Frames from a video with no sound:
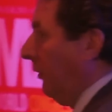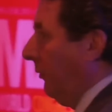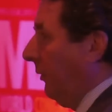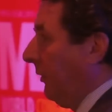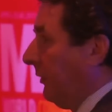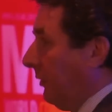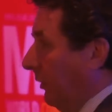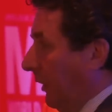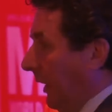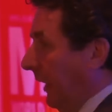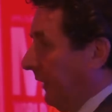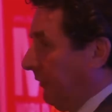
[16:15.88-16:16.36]

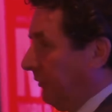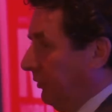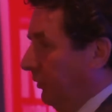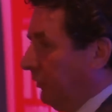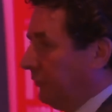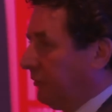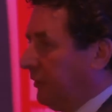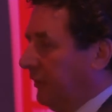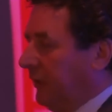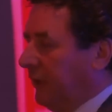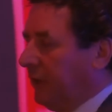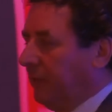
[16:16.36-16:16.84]
I
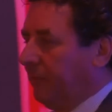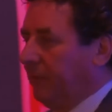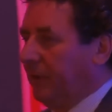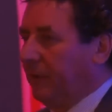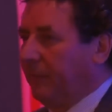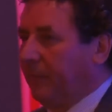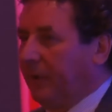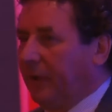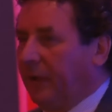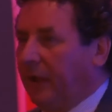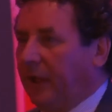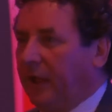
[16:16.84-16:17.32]
talked a little bit
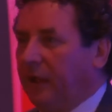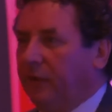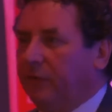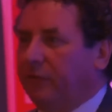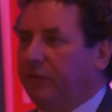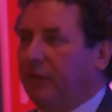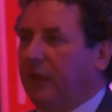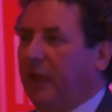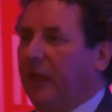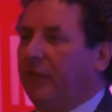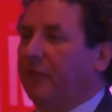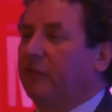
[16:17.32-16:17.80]
about
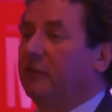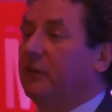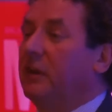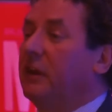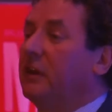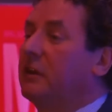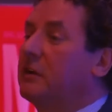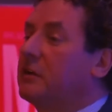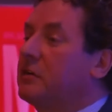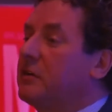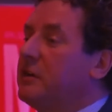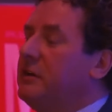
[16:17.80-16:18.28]
healthcare. There's an
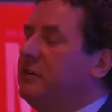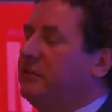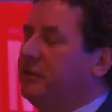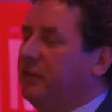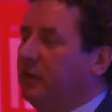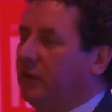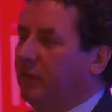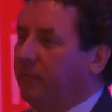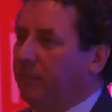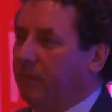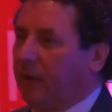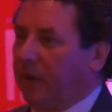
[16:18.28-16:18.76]

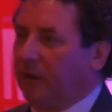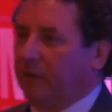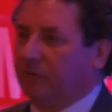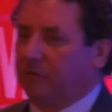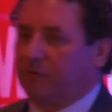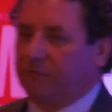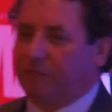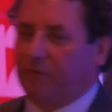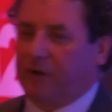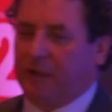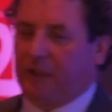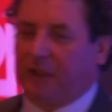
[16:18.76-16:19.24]
increasing
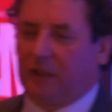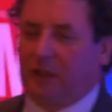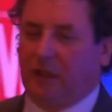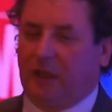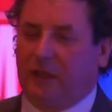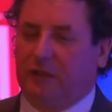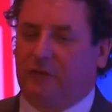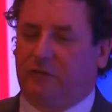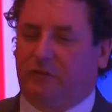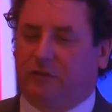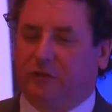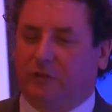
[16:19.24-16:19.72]
amount of
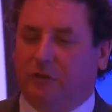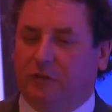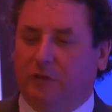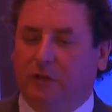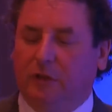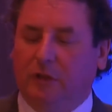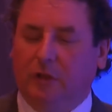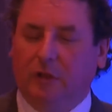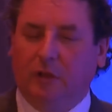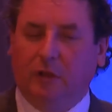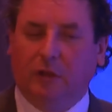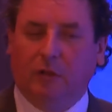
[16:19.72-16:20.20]

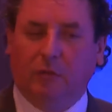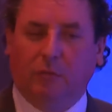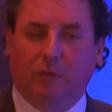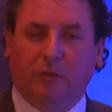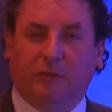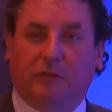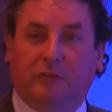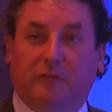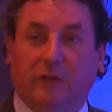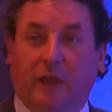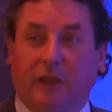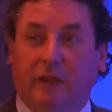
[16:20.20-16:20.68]
regulation
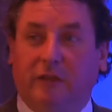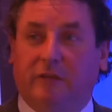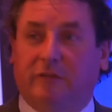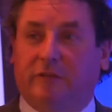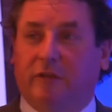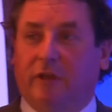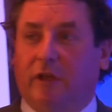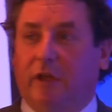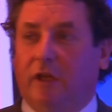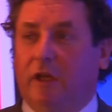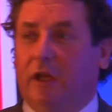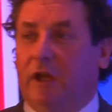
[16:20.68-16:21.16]
with
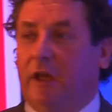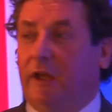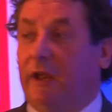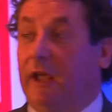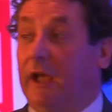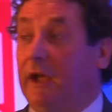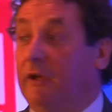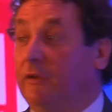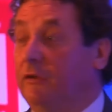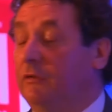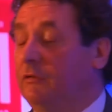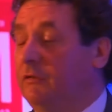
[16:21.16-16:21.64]
data and
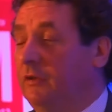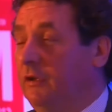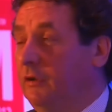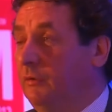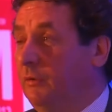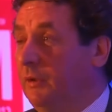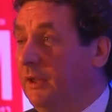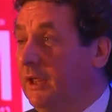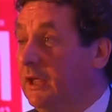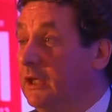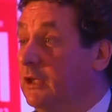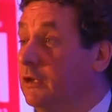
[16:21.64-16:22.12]
how you
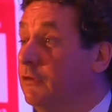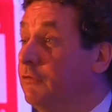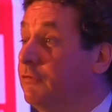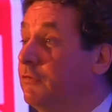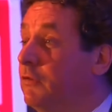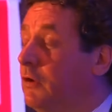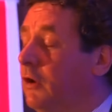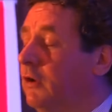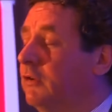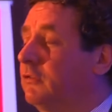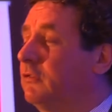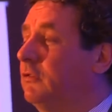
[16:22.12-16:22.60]
deal with it.
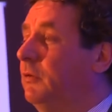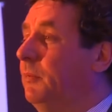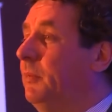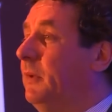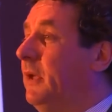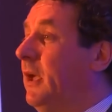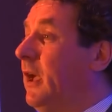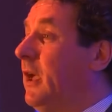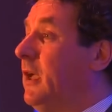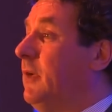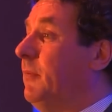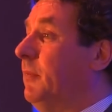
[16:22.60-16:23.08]
You've got to
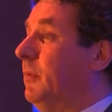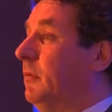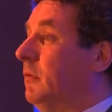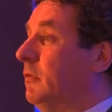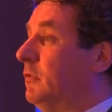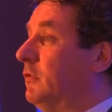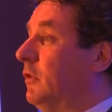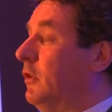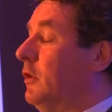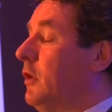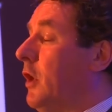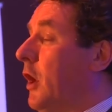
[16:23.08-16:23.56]
be
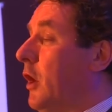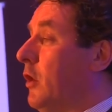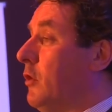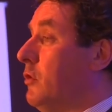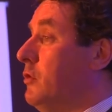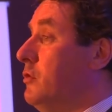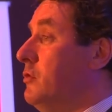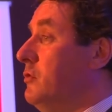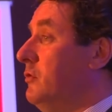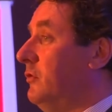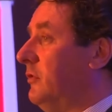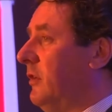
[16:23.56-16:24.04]
able to know
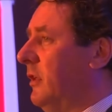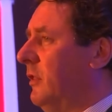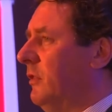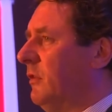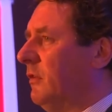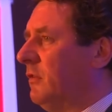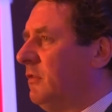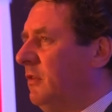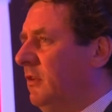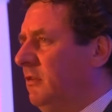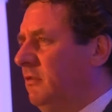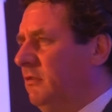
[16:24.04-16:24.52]
who's in
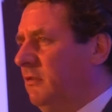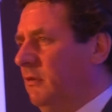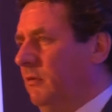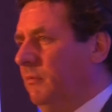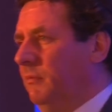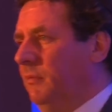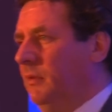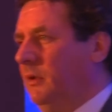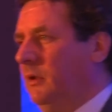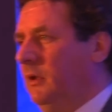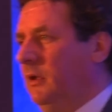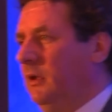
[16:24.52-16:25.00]
the
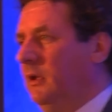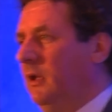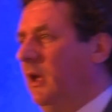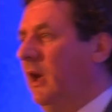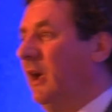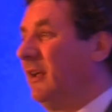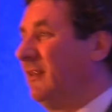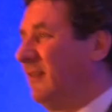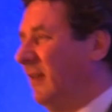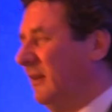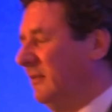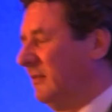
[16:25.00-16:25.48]
system,
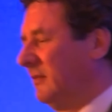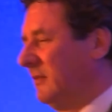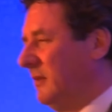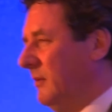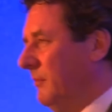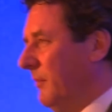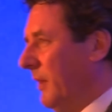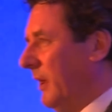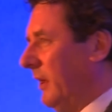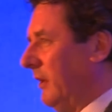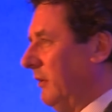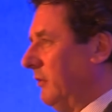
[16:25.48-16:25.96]

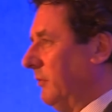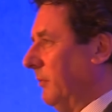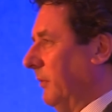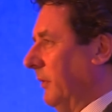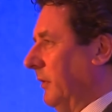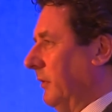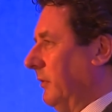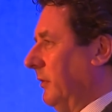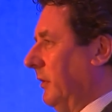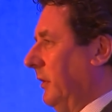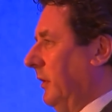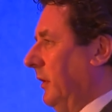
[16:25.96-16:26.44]
identity
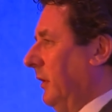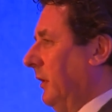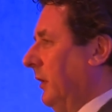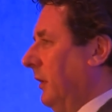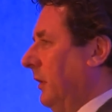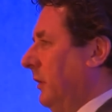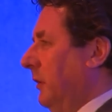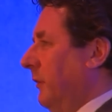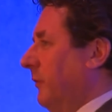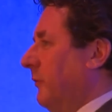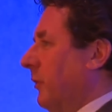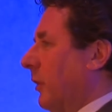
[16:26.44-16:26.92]
management.
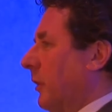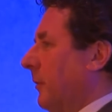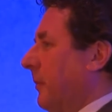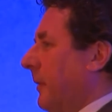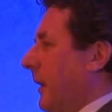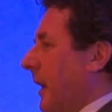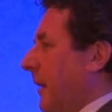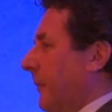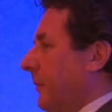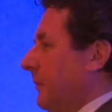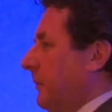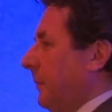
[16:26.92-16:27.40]
You've got to
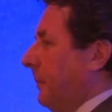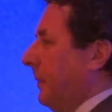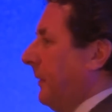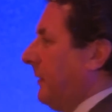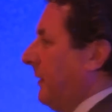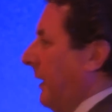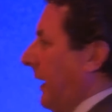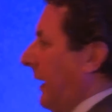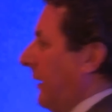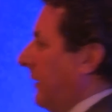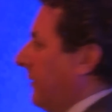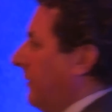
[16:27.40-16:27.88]
be able to
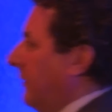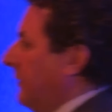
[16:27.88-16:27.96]
protect